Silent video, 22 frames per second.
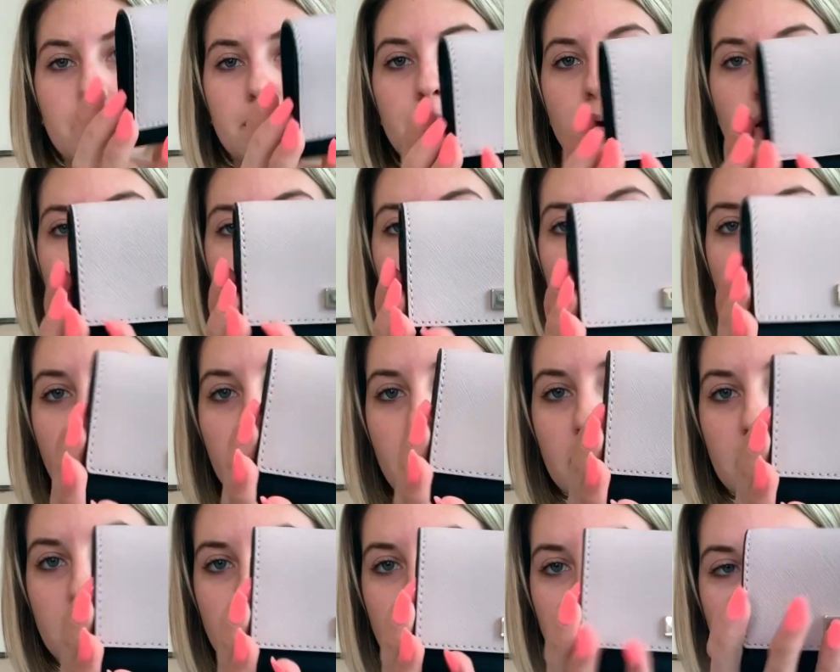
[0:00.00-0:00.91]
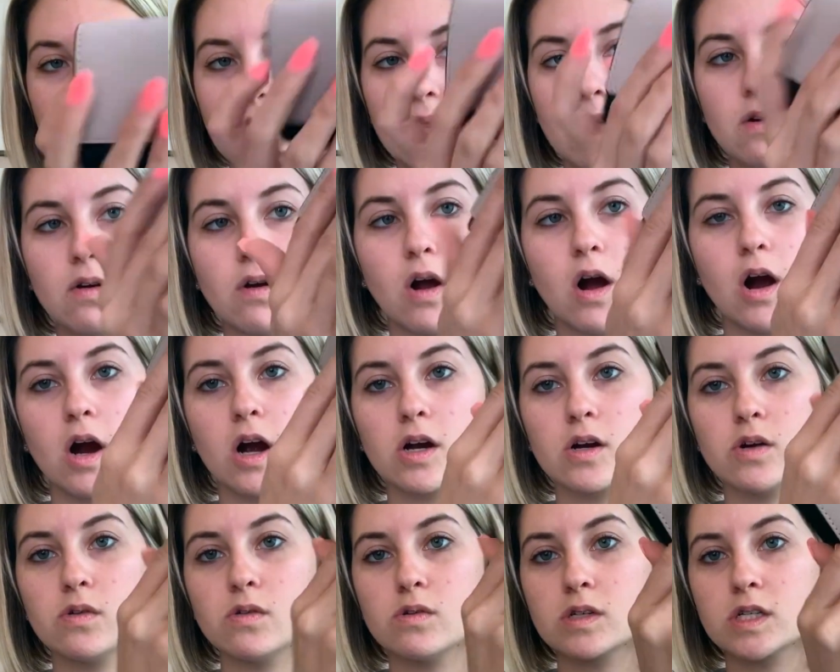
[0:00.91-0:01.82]
but there's the little
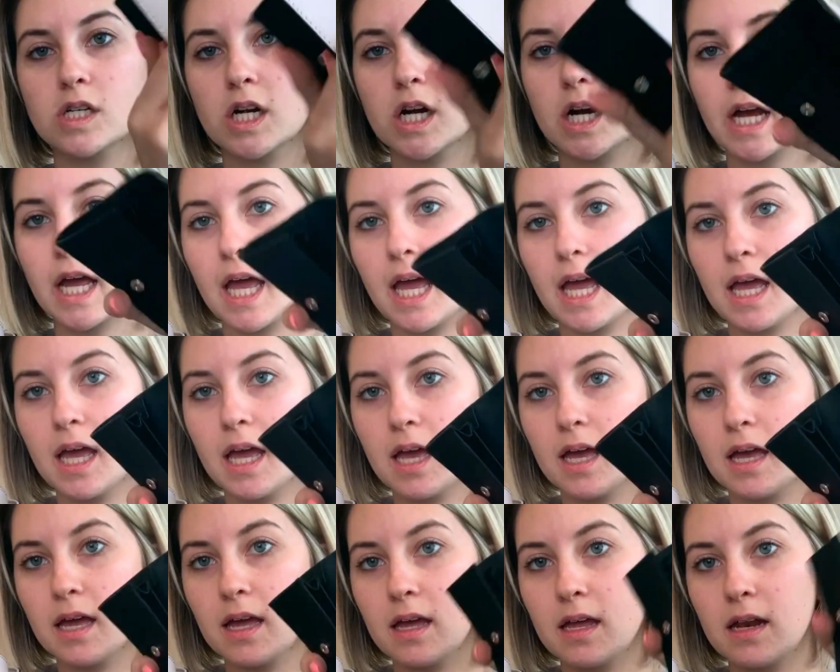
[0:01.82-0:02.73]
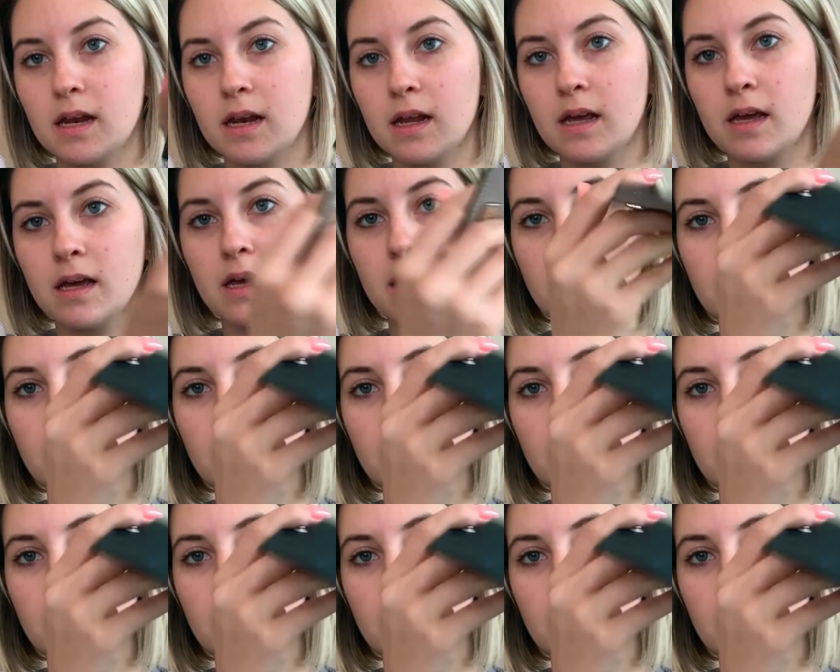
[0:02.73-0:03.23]
card holder again.